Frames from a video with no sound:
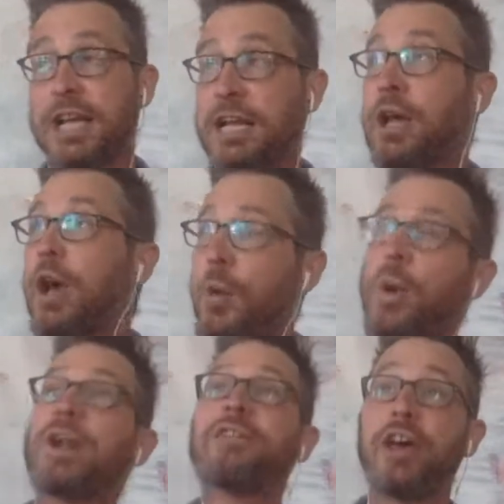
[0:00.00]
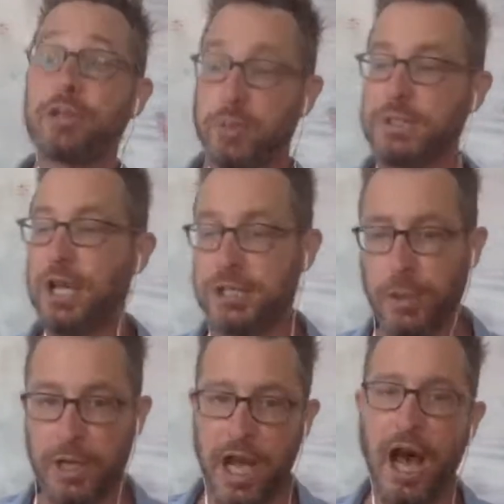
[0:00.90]
And one of those was
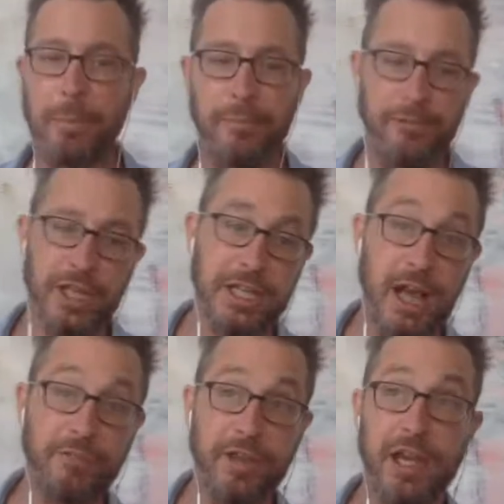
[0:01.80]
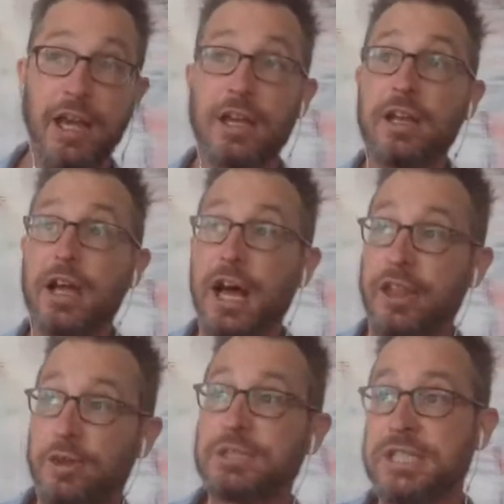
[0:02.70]
also a cop in Philadelphia
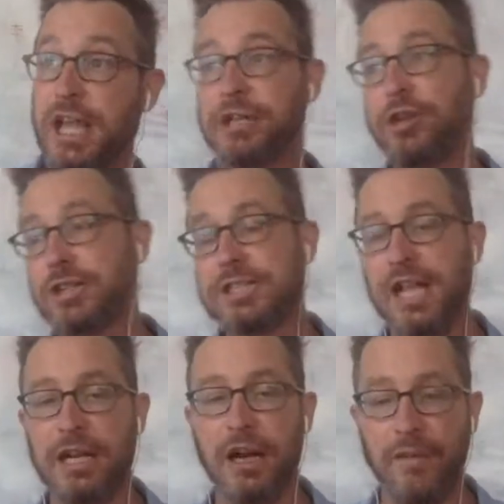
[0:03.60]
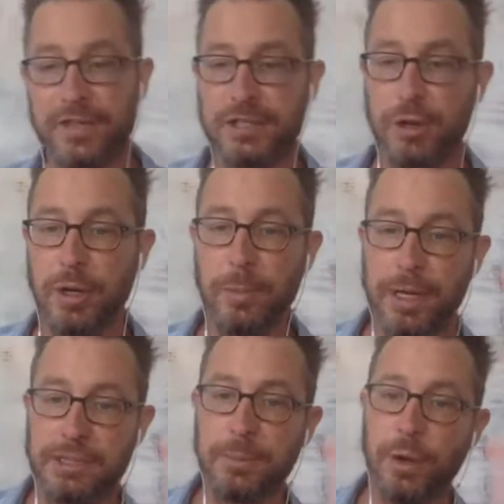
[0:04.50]
that was selling drugs taken off the street in
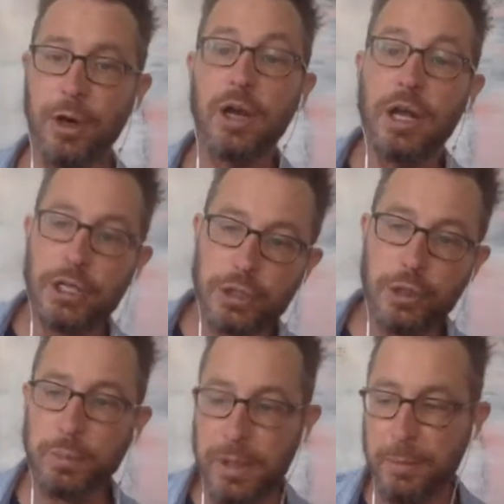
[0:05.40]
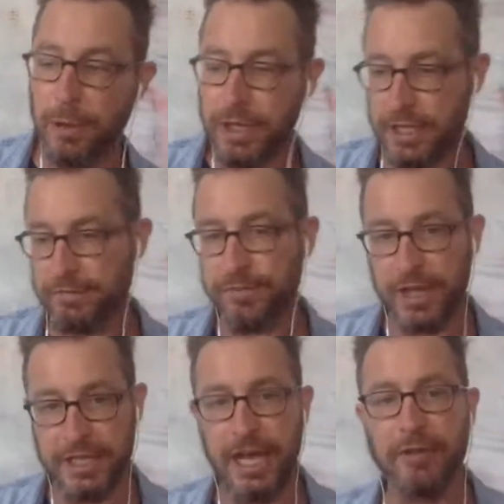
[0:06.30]
Baltimore to people in
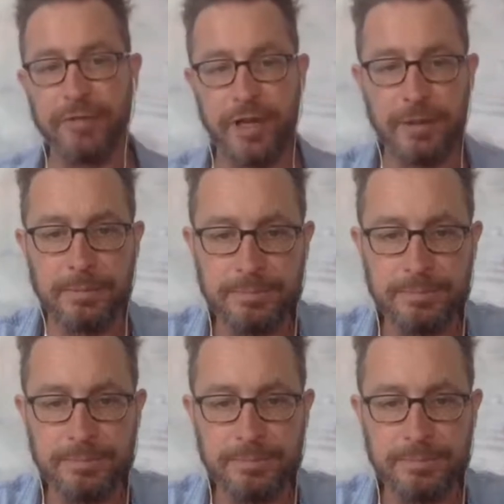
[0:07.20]
Philadelphia.